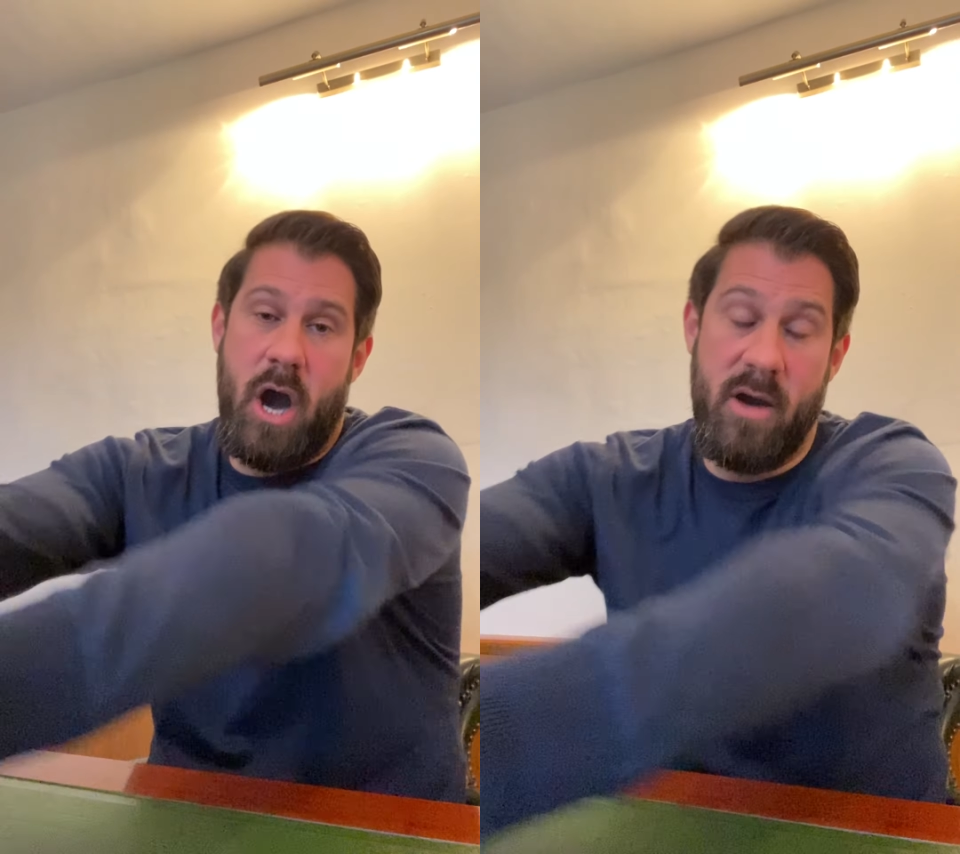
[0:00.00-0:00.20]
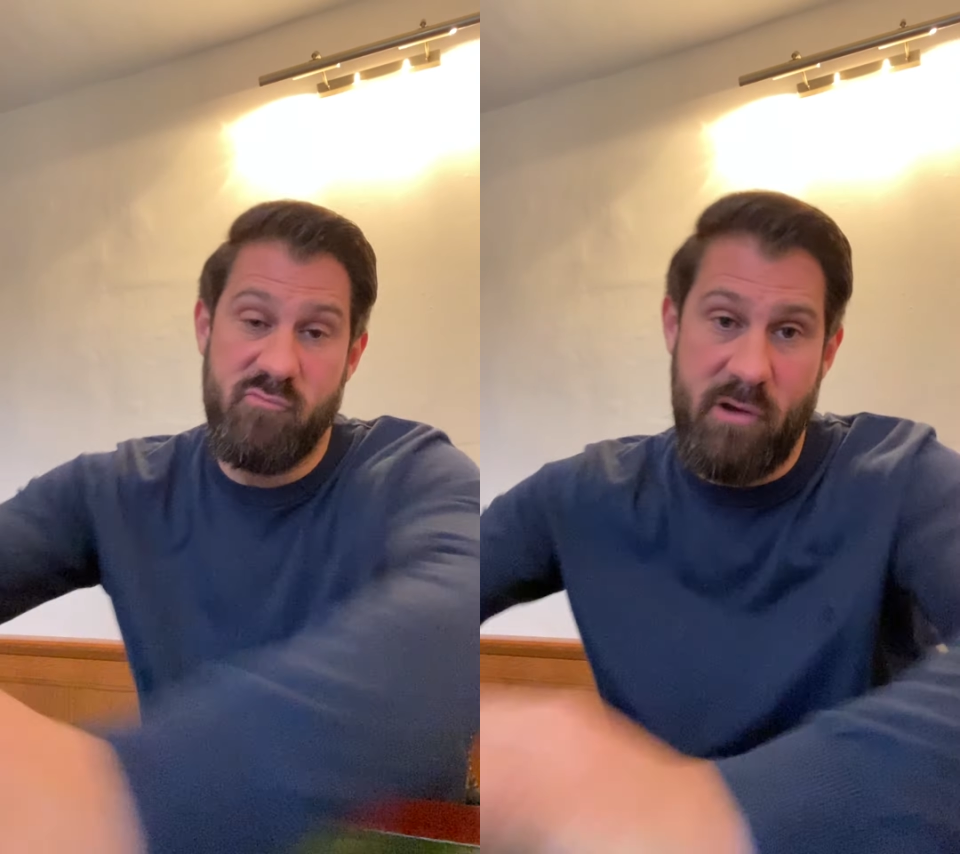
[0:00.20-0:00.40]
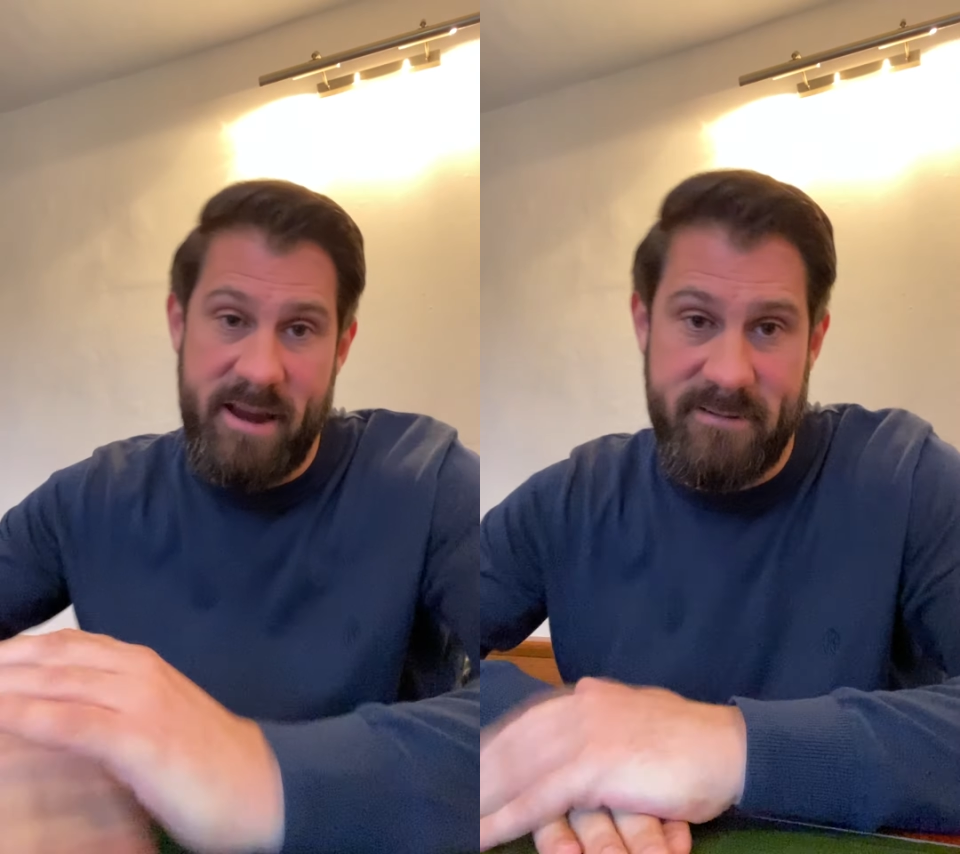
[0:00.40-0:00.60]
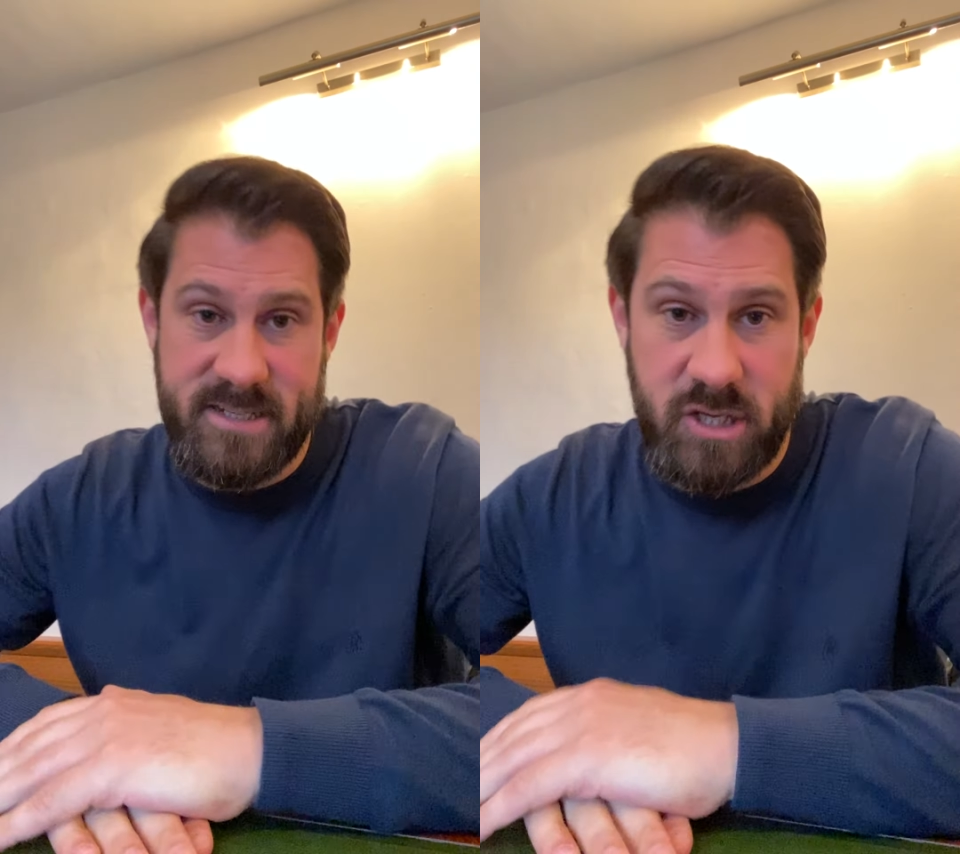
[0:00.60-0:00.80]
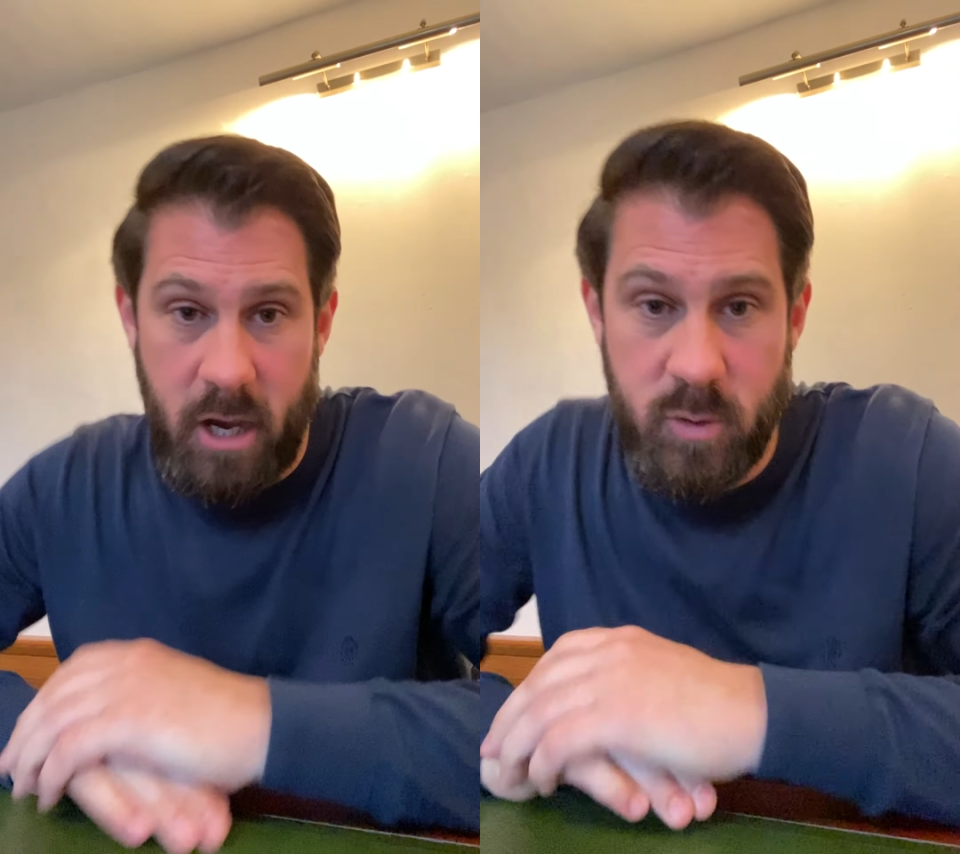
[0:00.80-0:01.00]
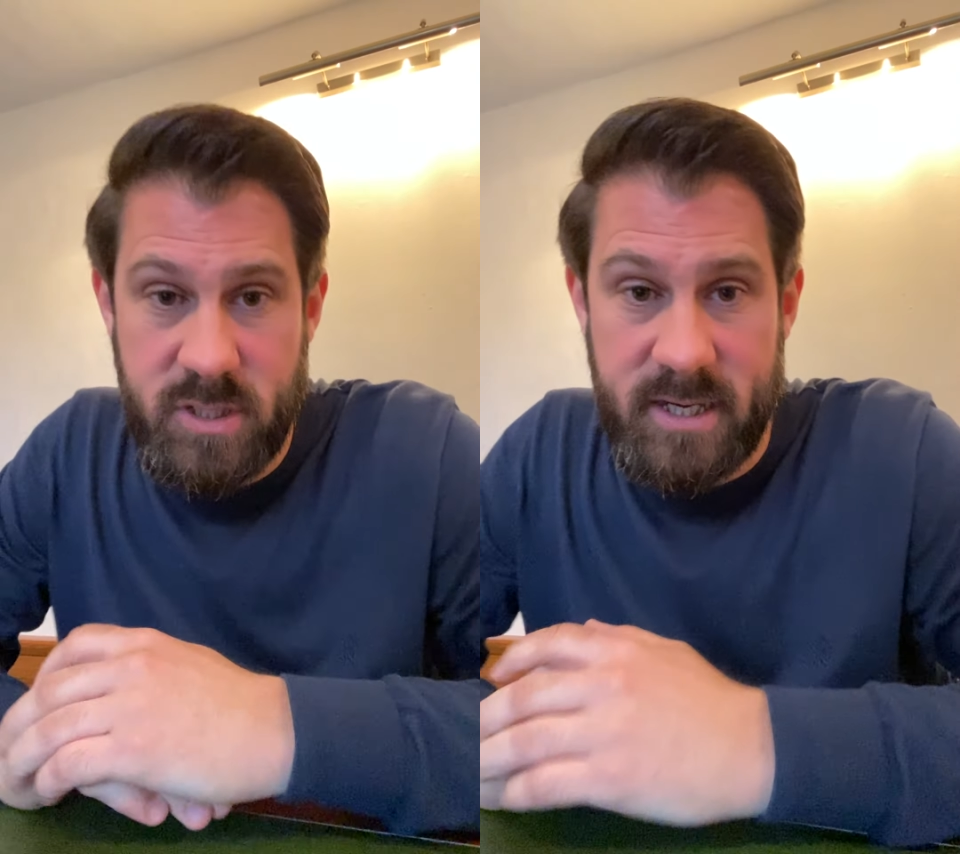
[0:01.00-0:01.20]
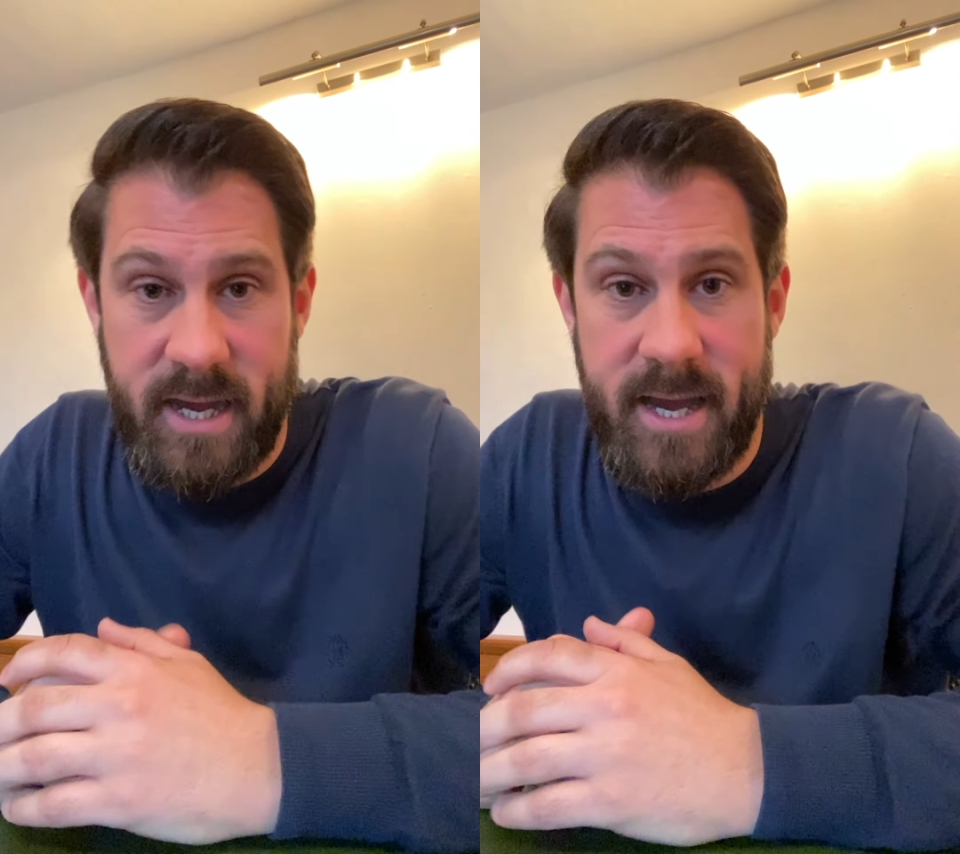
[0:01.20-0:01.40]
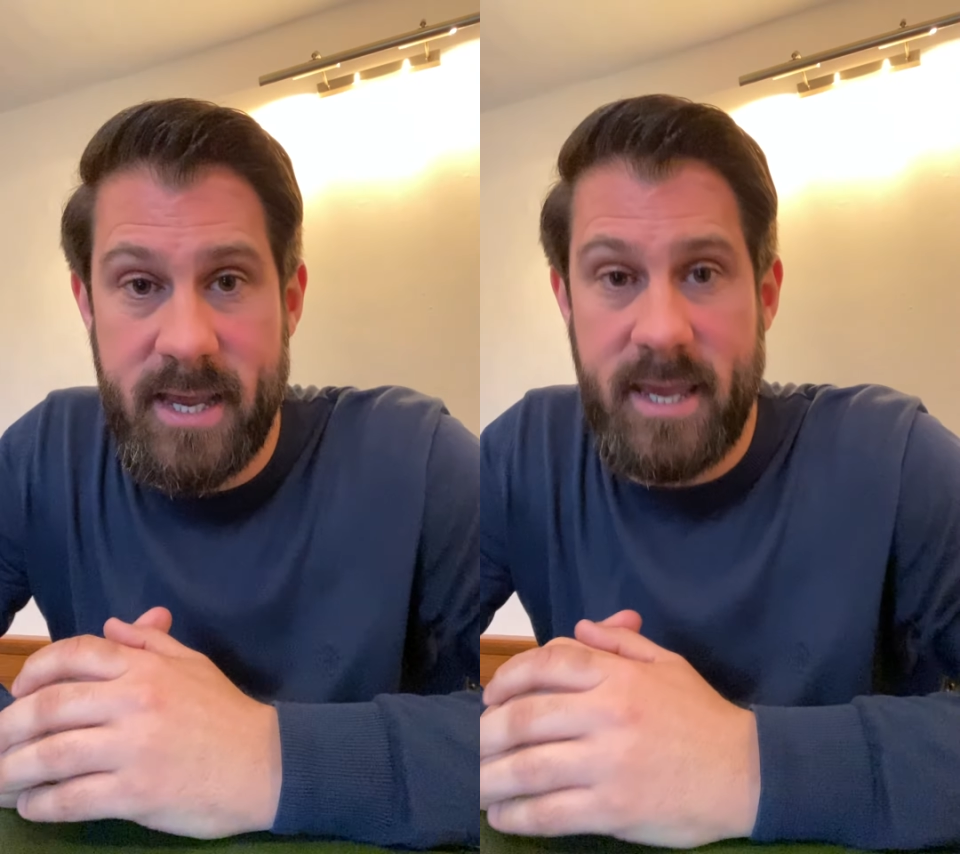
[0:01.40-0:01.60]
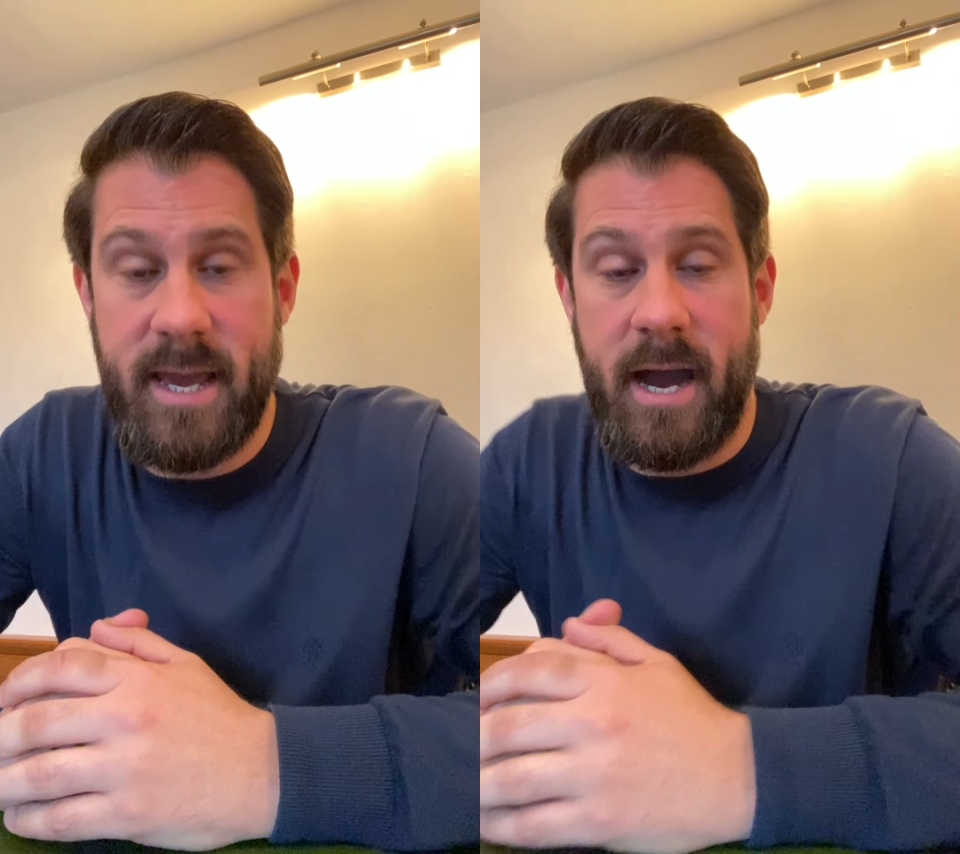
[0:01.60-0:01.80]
I'm raring to go today.